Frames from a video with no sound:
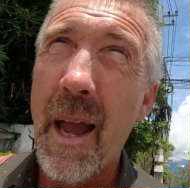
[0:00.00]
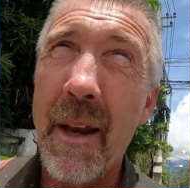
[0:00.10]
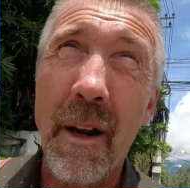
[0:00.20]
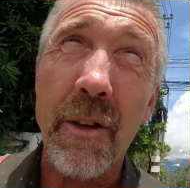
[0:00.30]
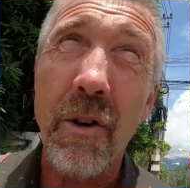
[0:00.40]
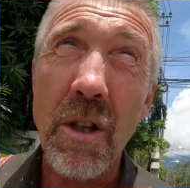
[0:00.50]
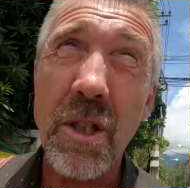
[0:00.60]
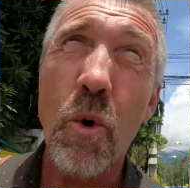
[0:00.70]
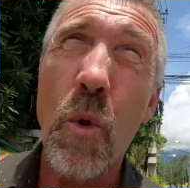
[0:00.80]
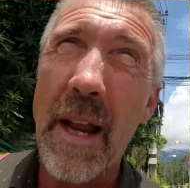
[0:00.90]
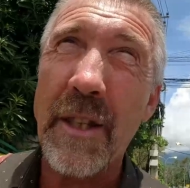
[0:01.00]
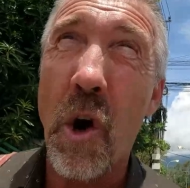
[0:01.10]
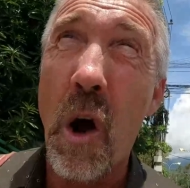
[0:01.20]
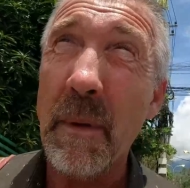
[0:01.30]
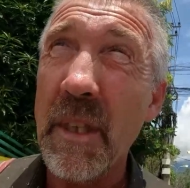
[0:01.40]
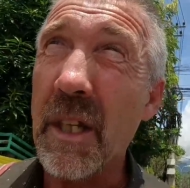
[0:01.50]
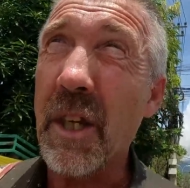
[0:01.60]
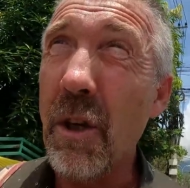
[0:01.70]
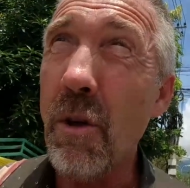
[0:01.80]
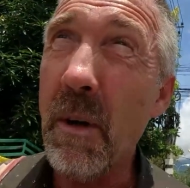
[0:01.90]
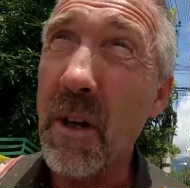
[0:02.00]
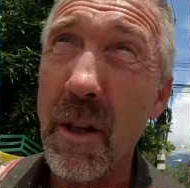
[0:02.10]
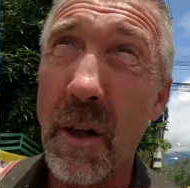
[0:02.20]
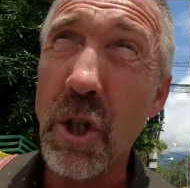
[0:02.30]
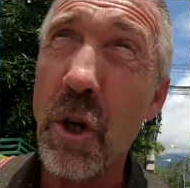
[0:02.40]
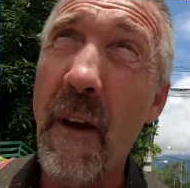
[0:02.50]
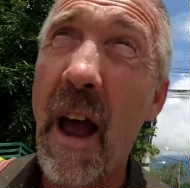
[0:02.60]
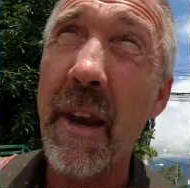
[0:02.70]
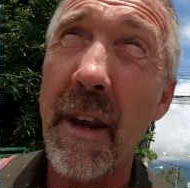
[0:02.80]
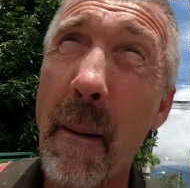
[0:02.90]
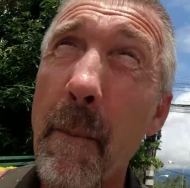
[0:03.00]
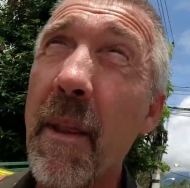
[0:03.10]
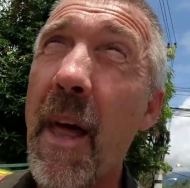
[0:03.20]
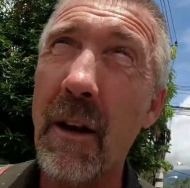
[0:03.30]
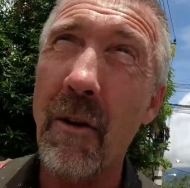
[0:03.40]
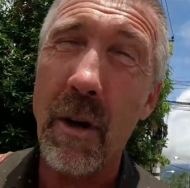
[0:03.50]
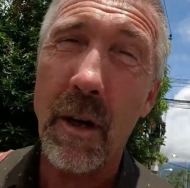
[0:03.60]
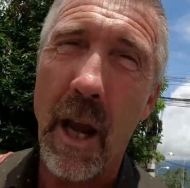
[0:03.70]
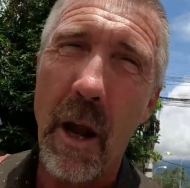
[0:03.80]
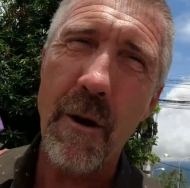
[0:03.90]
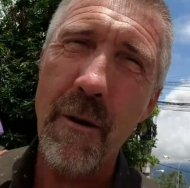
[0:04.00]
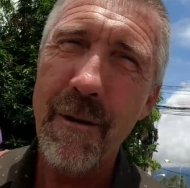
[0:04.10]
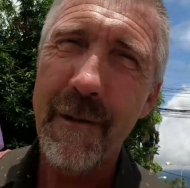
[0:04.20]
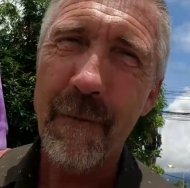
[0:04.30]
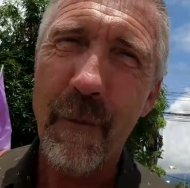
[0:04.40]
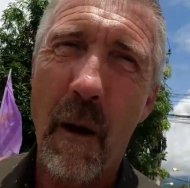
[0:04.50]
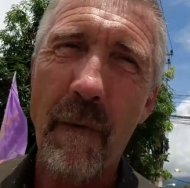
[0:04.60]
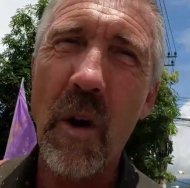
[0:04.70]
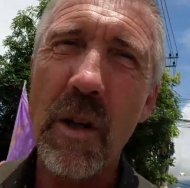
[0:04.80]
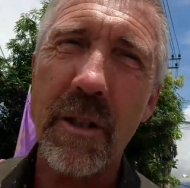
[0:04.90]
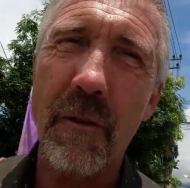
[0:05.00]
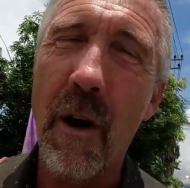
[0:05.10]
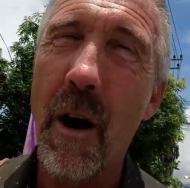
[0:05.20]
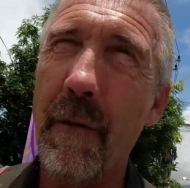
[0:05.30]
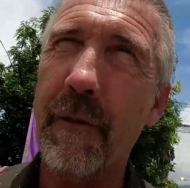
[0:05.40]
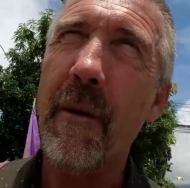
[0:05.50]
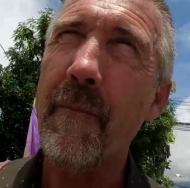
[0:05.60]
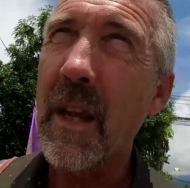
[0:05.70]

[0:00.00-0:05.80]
and I'd lost all that time in the queue because I should have had a number that long ago when I first arrived.